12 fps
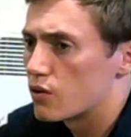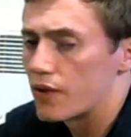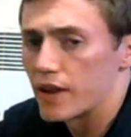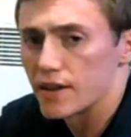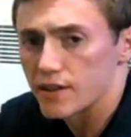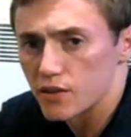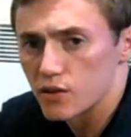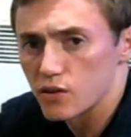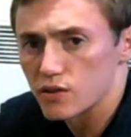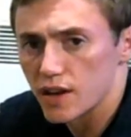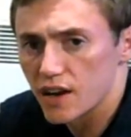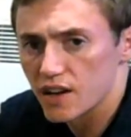fitness
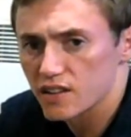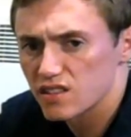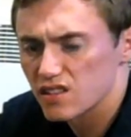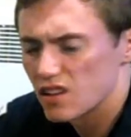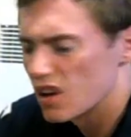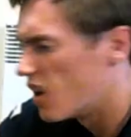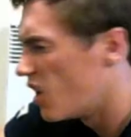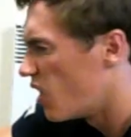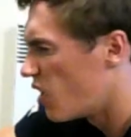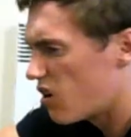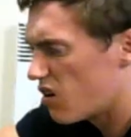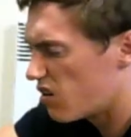enthusiasts
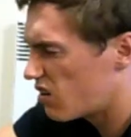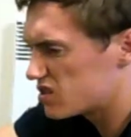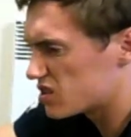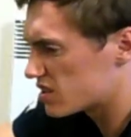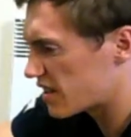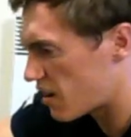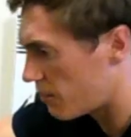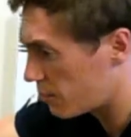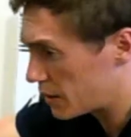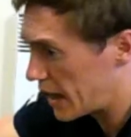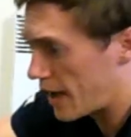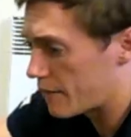or just
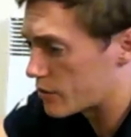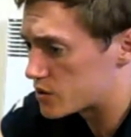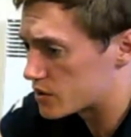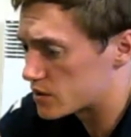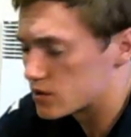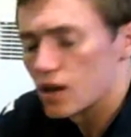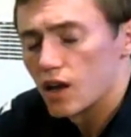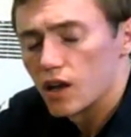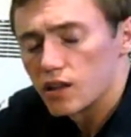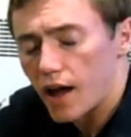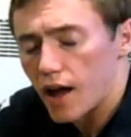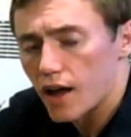complete amateurs
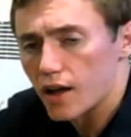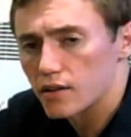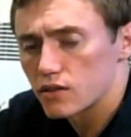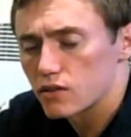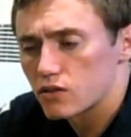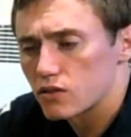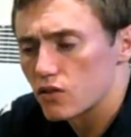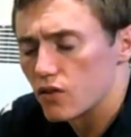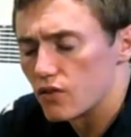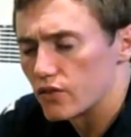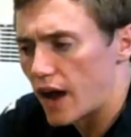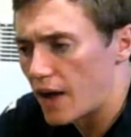that
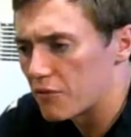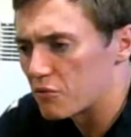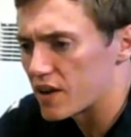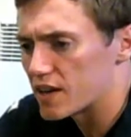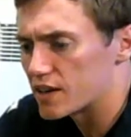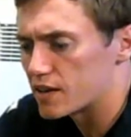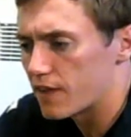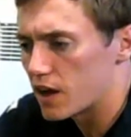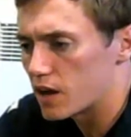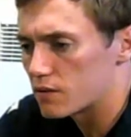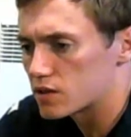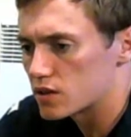haven't really
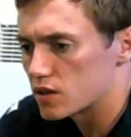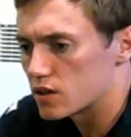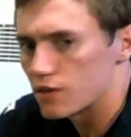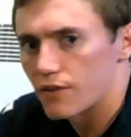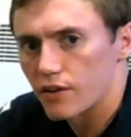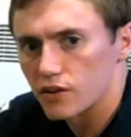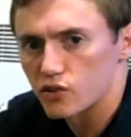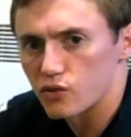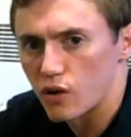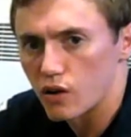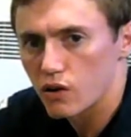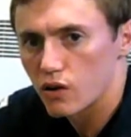developed a very
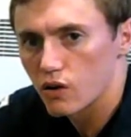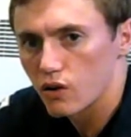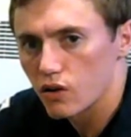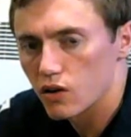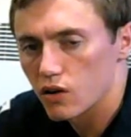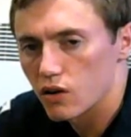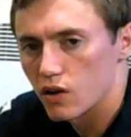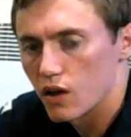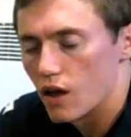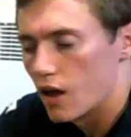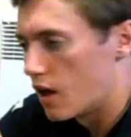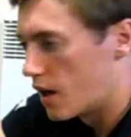strong core,
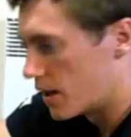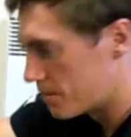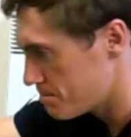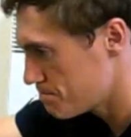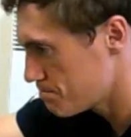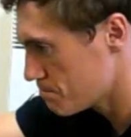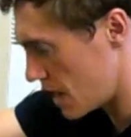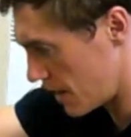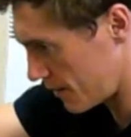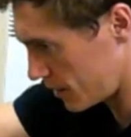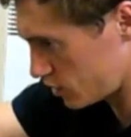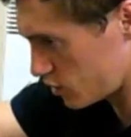and
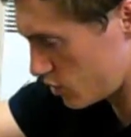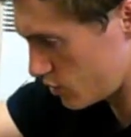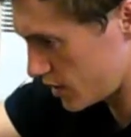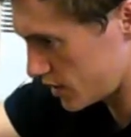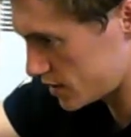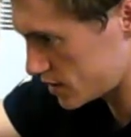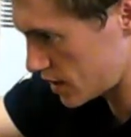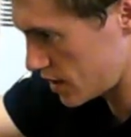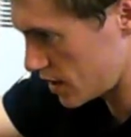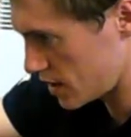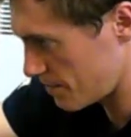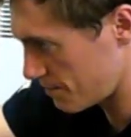they'll do this,
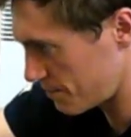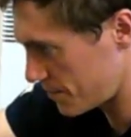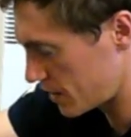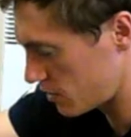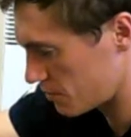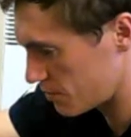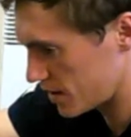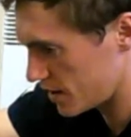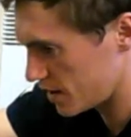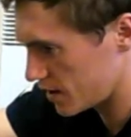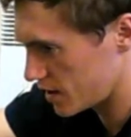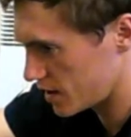and it'll
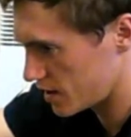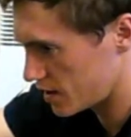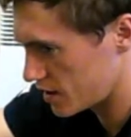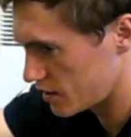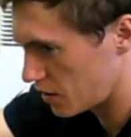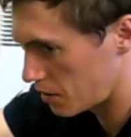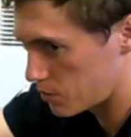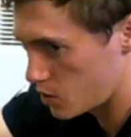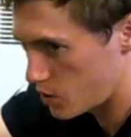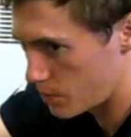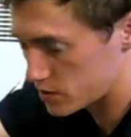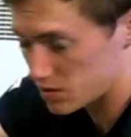be not on
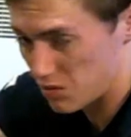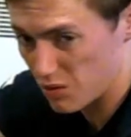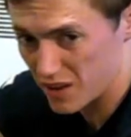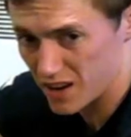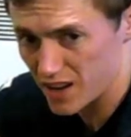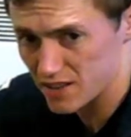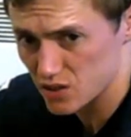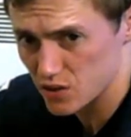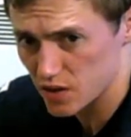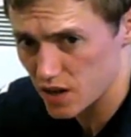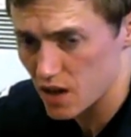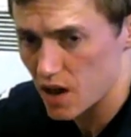purpose, they won't realise they're
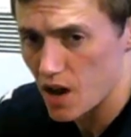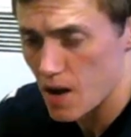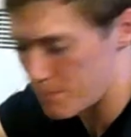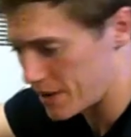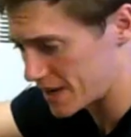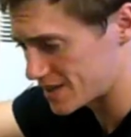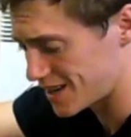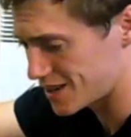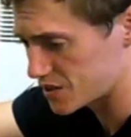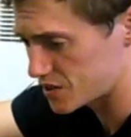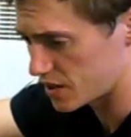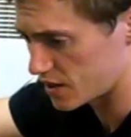doing it, but
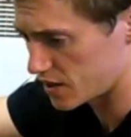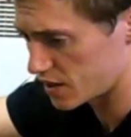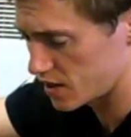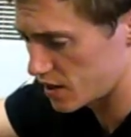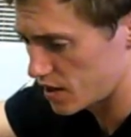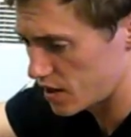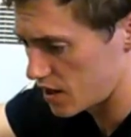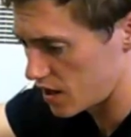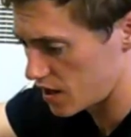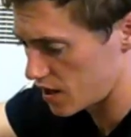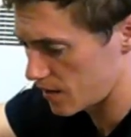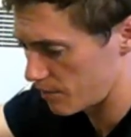essentially,
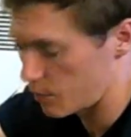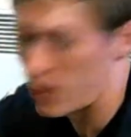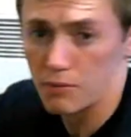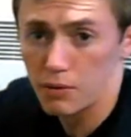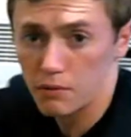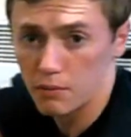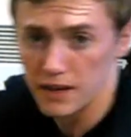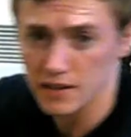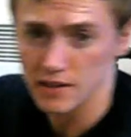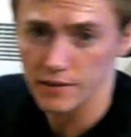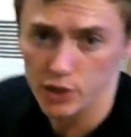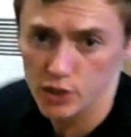well, it'll probably be
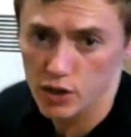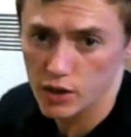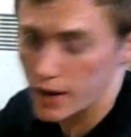easier if I show you